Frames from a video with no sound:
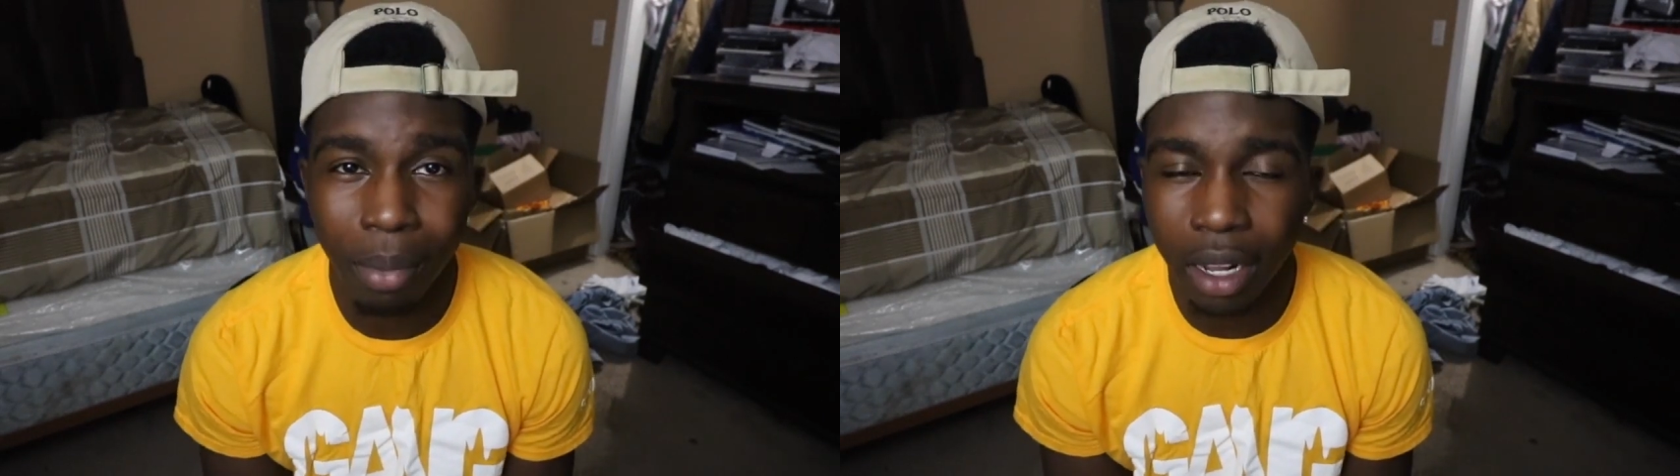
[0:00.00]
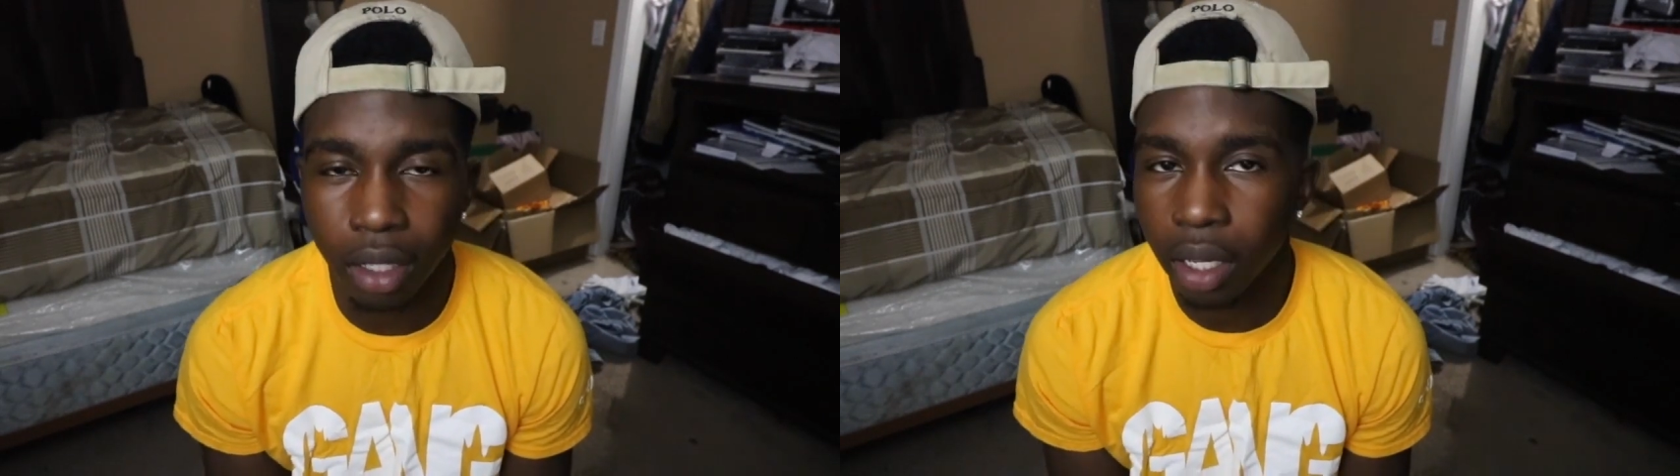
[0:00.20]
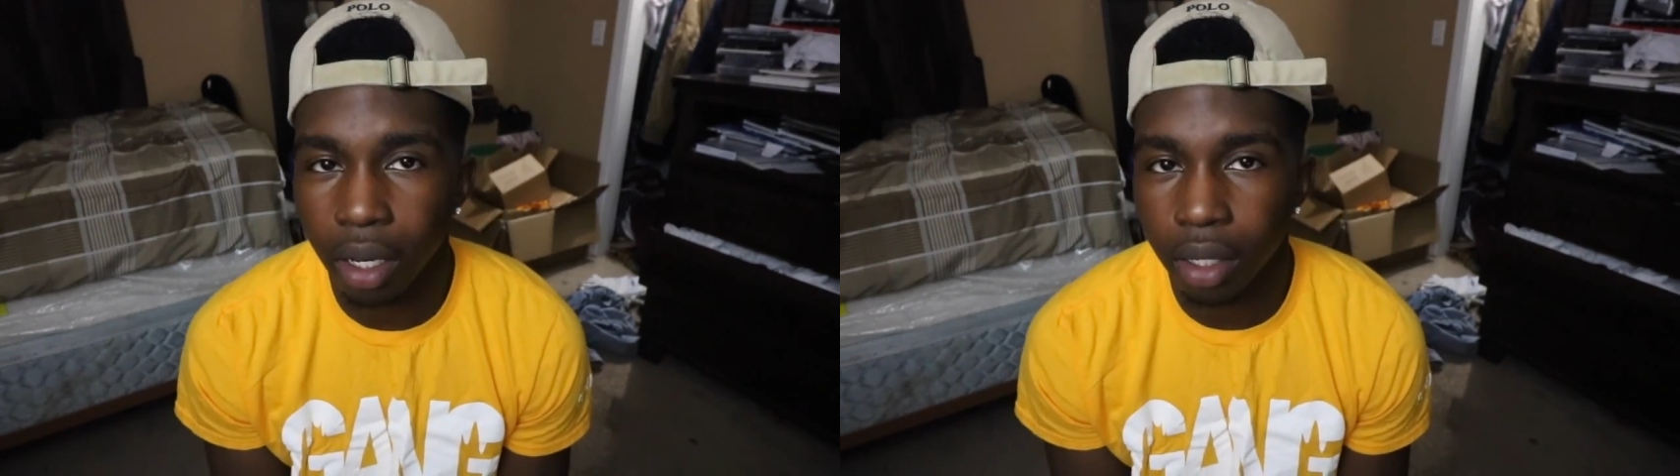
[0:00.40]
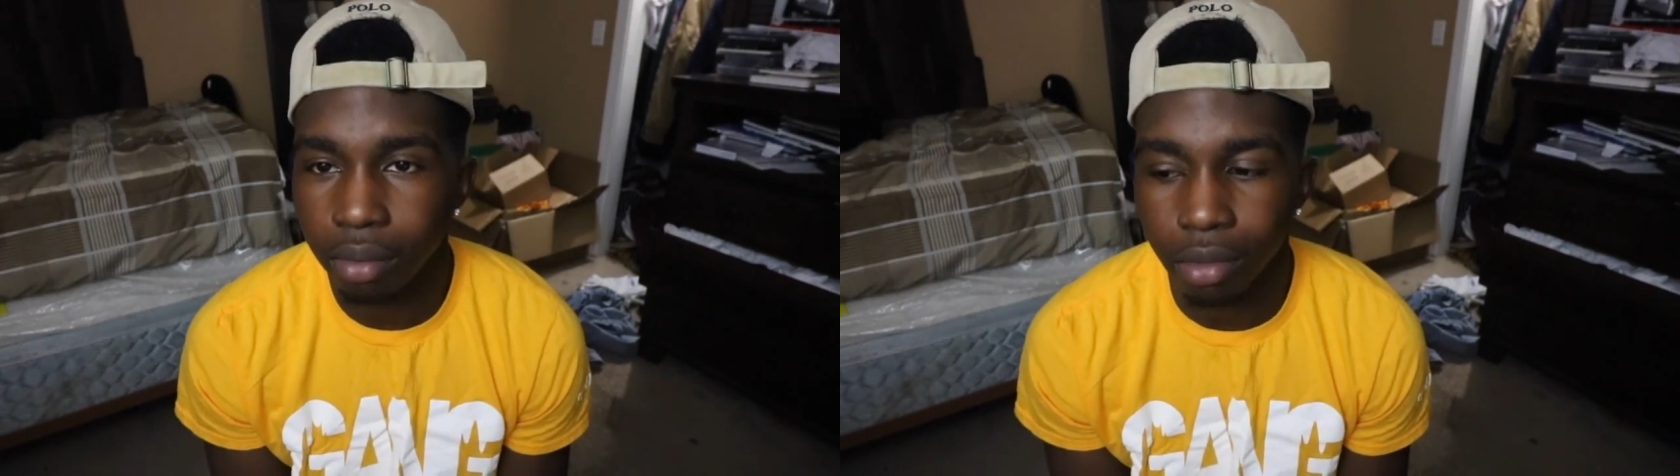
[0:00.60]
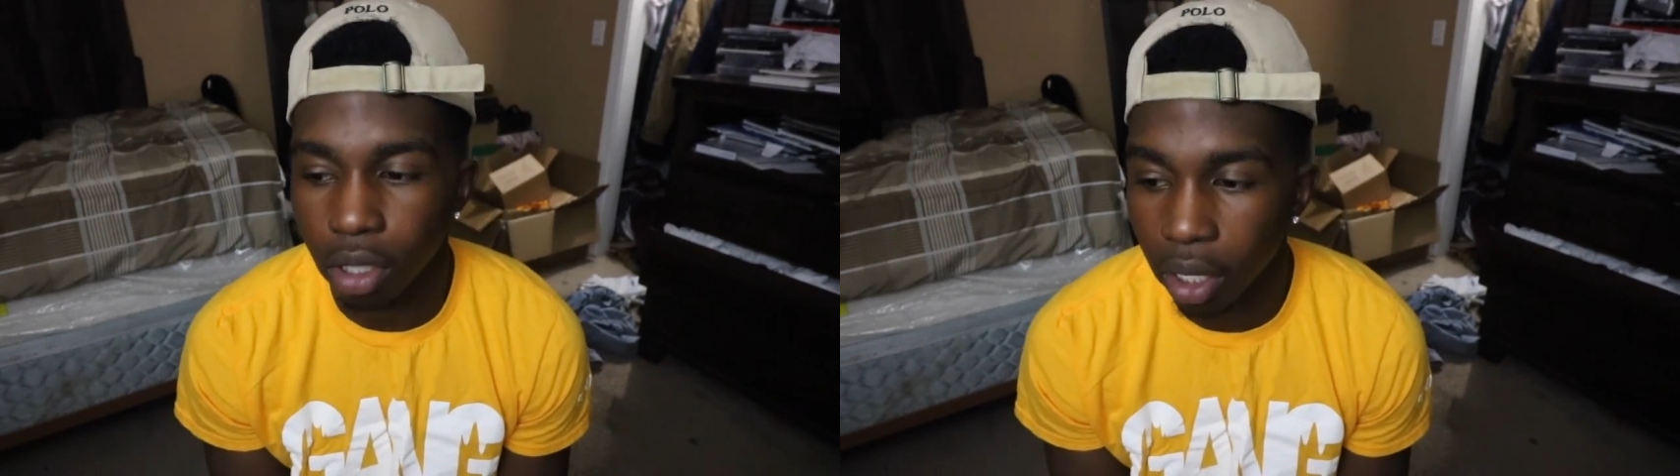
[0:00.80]
not
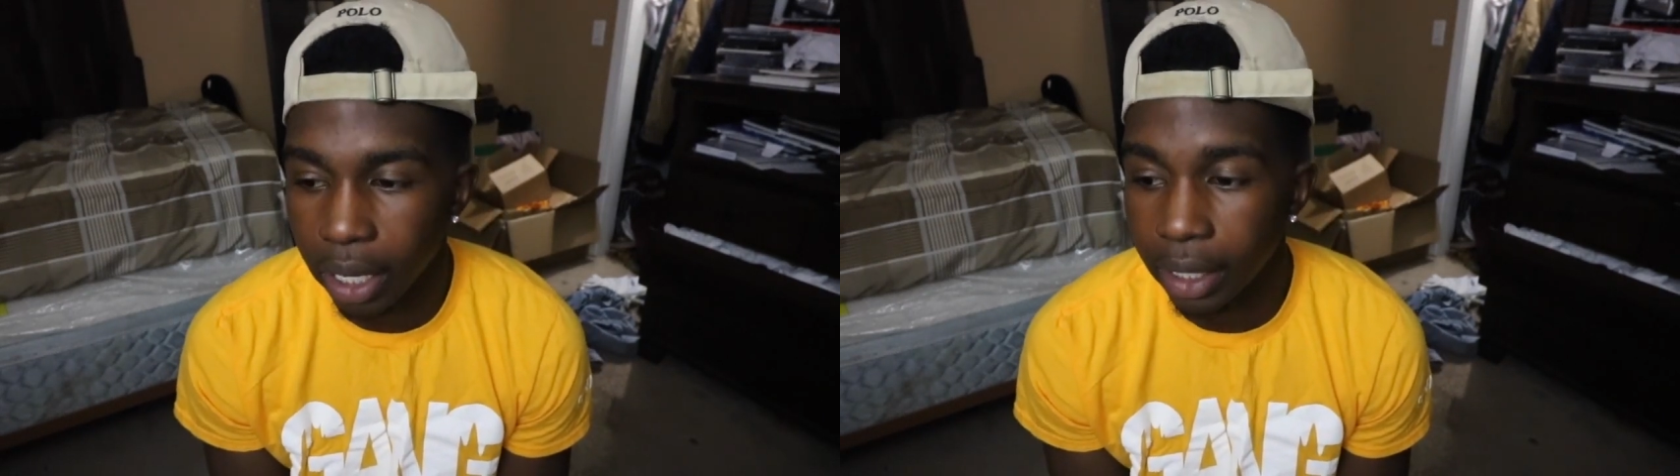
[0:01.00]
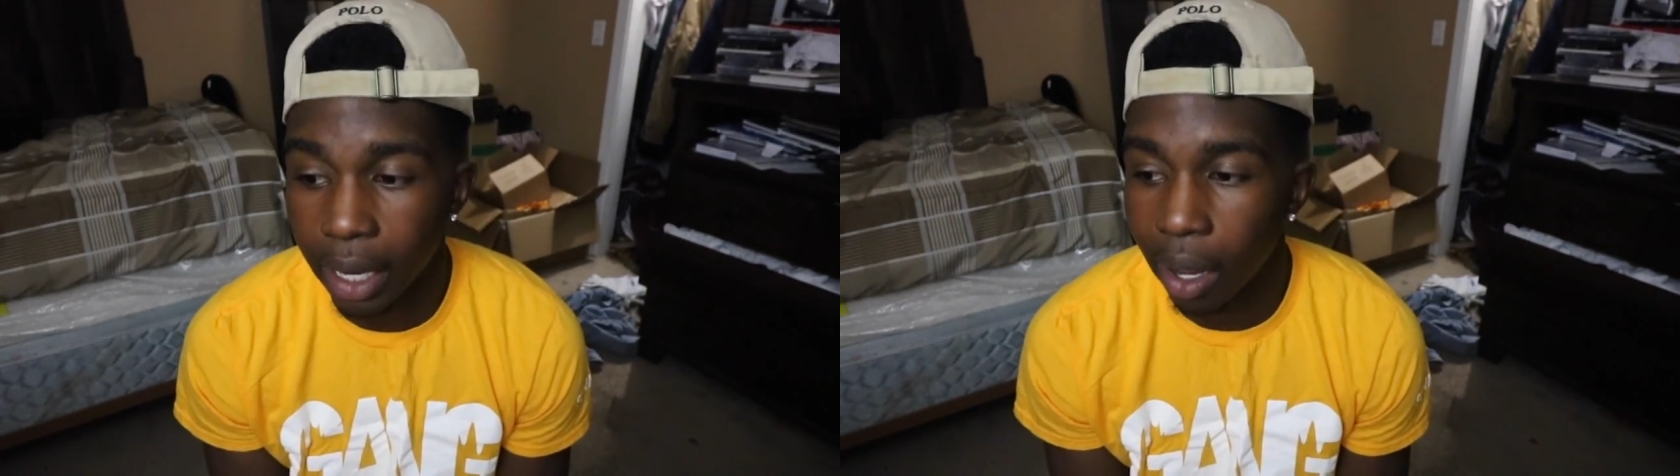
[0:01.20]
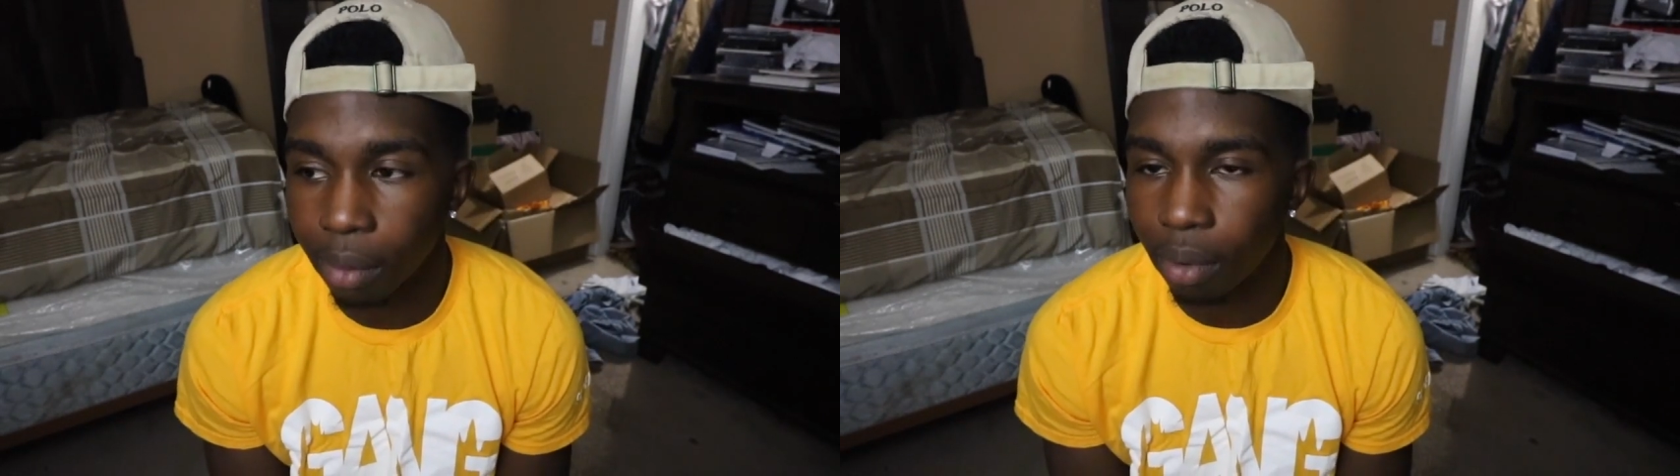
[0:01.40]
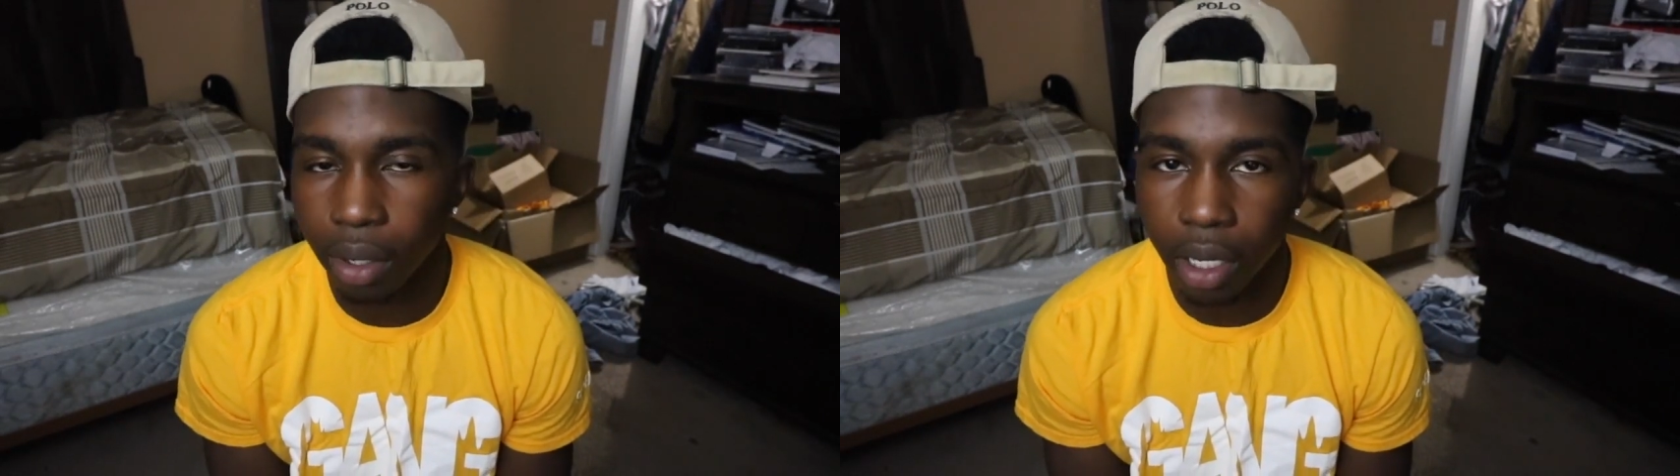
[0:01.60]
looking down upon